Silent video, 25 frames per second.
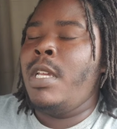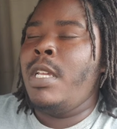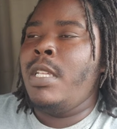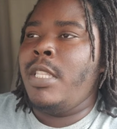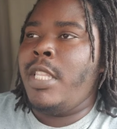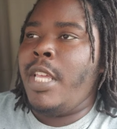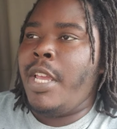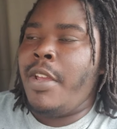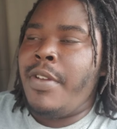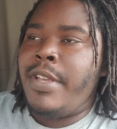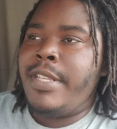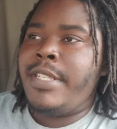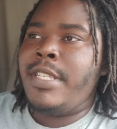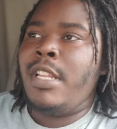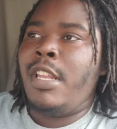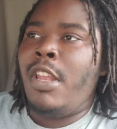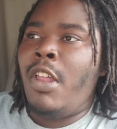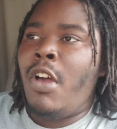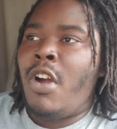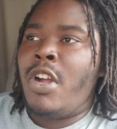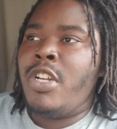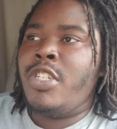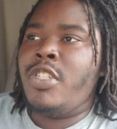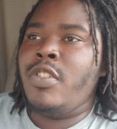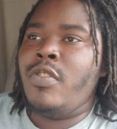there is a
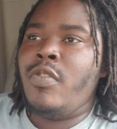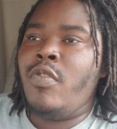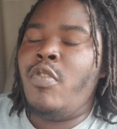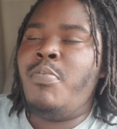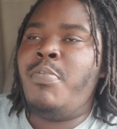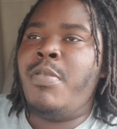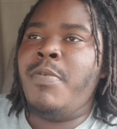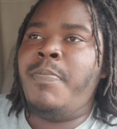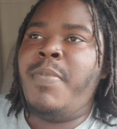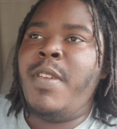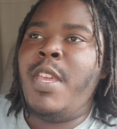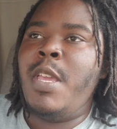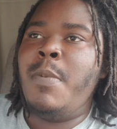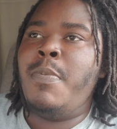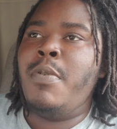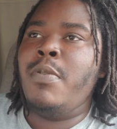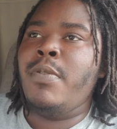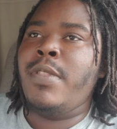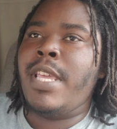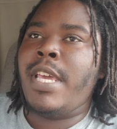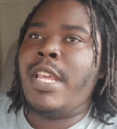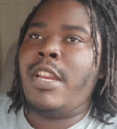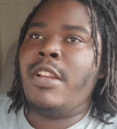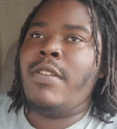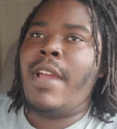larger group of people
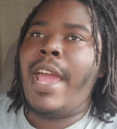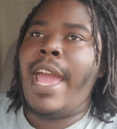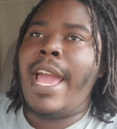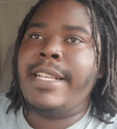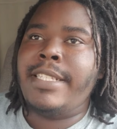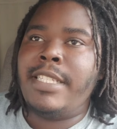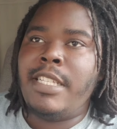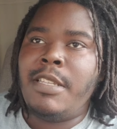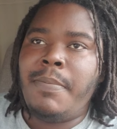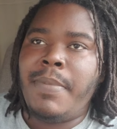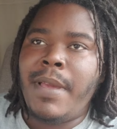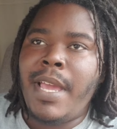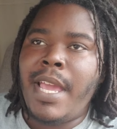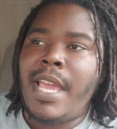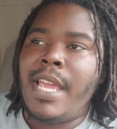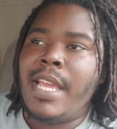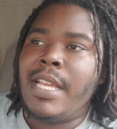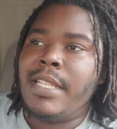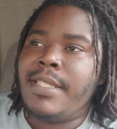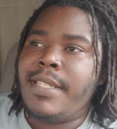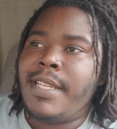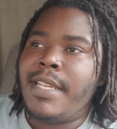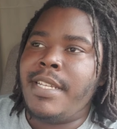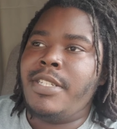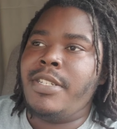that are actually paying
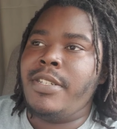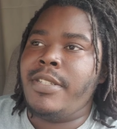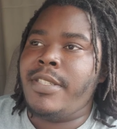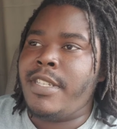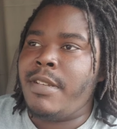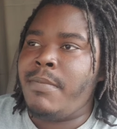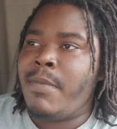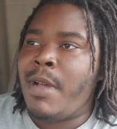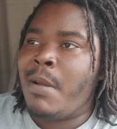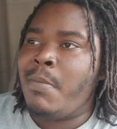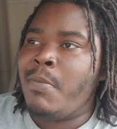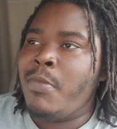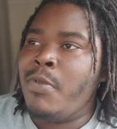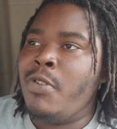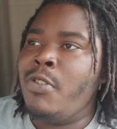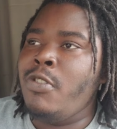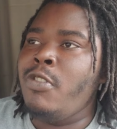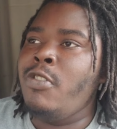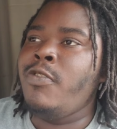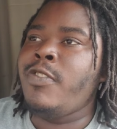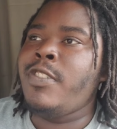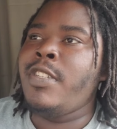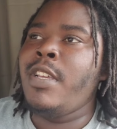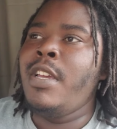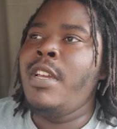attention to my
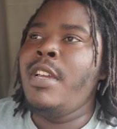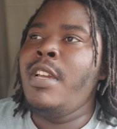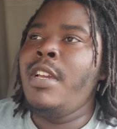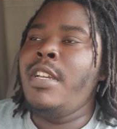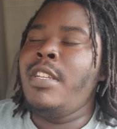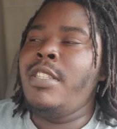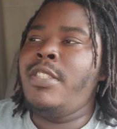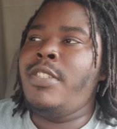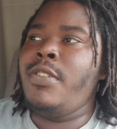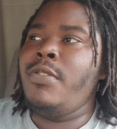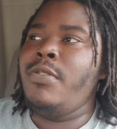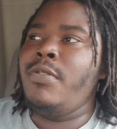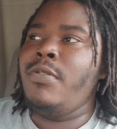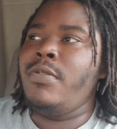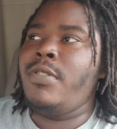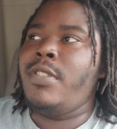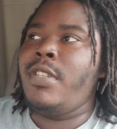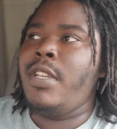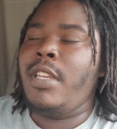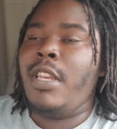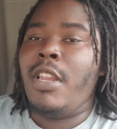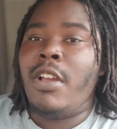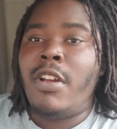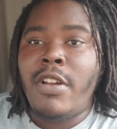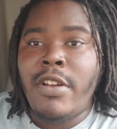moves
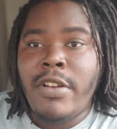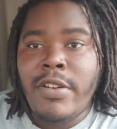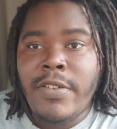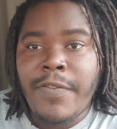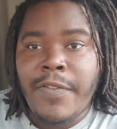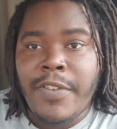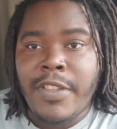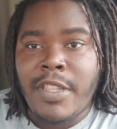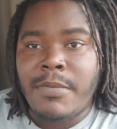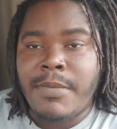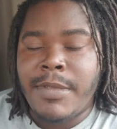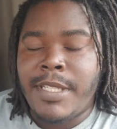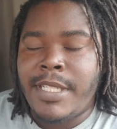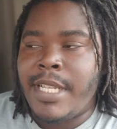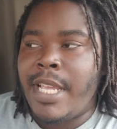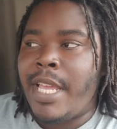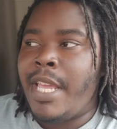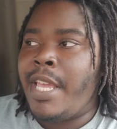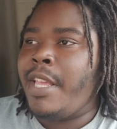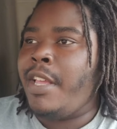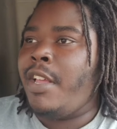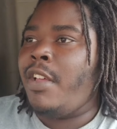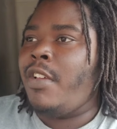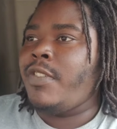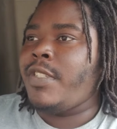to learn for
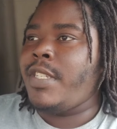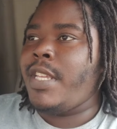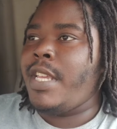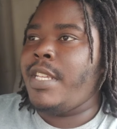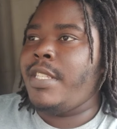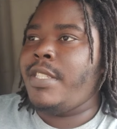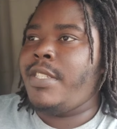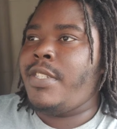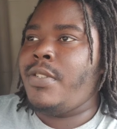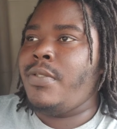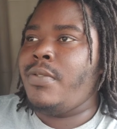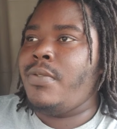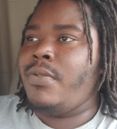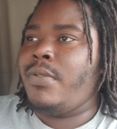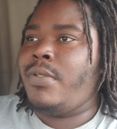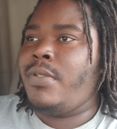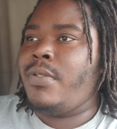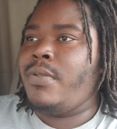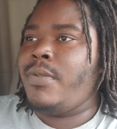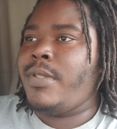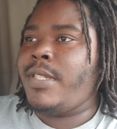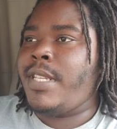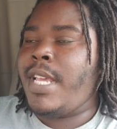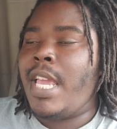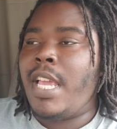themselves and to
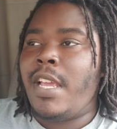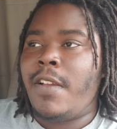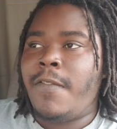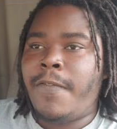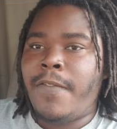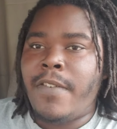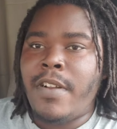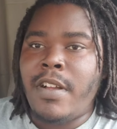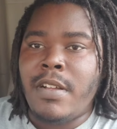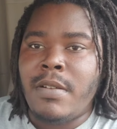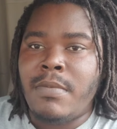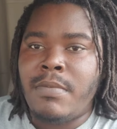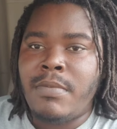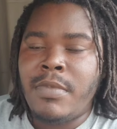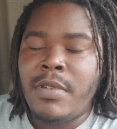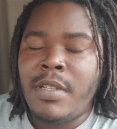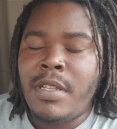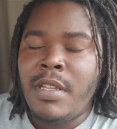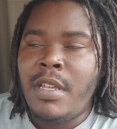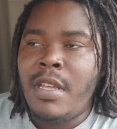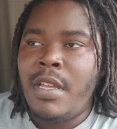take from